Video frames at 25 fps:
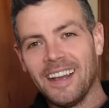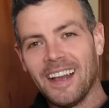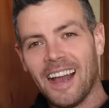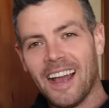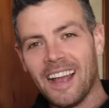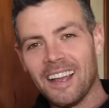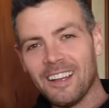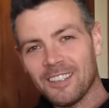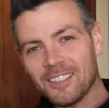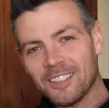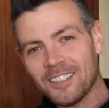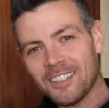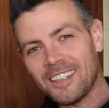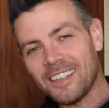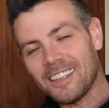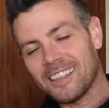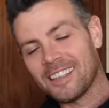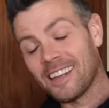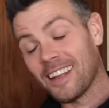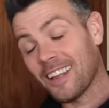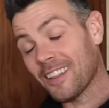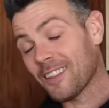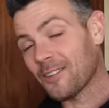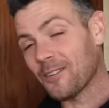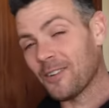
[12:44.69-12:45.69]
I also did
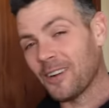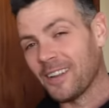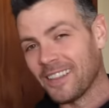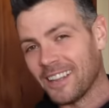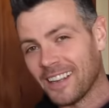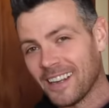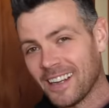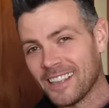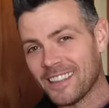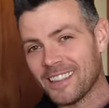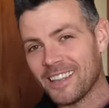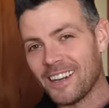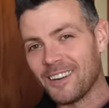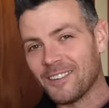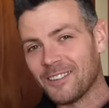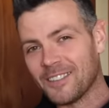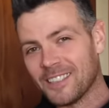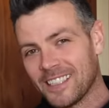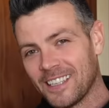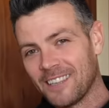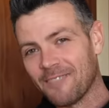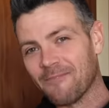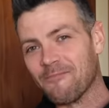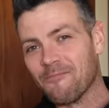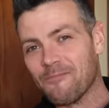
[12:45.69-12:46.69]
another one that I thought
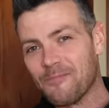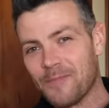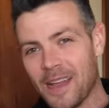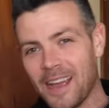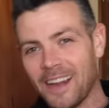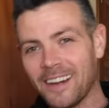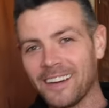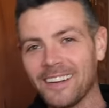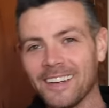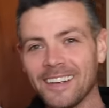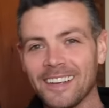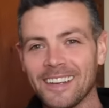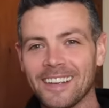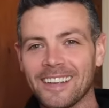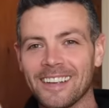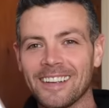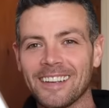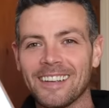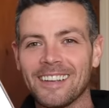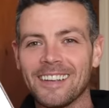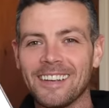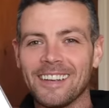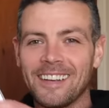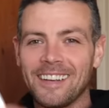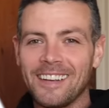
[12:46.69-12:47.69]
was even better.
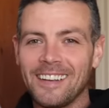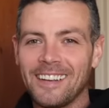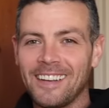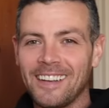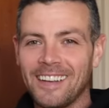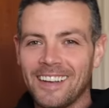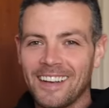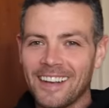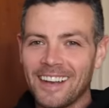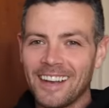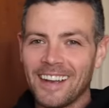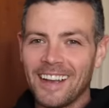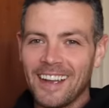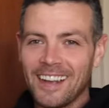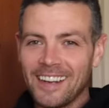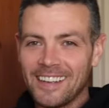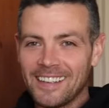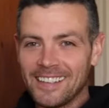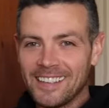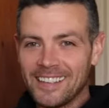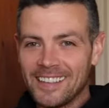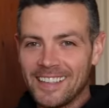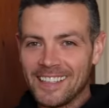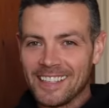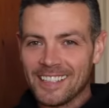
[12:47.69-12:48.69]
I
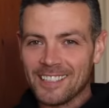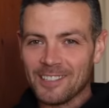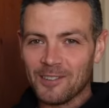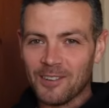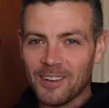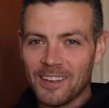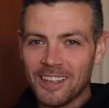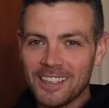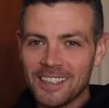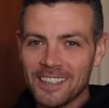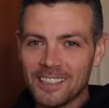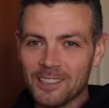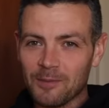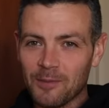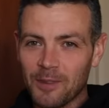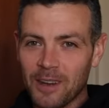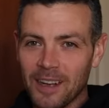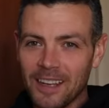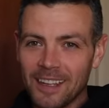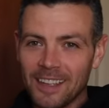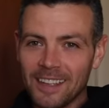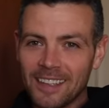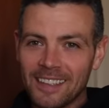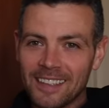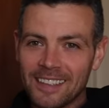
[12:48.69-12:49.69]
did this one as
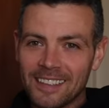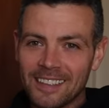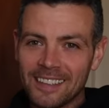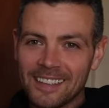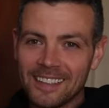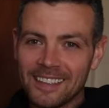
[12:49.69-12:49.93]
well.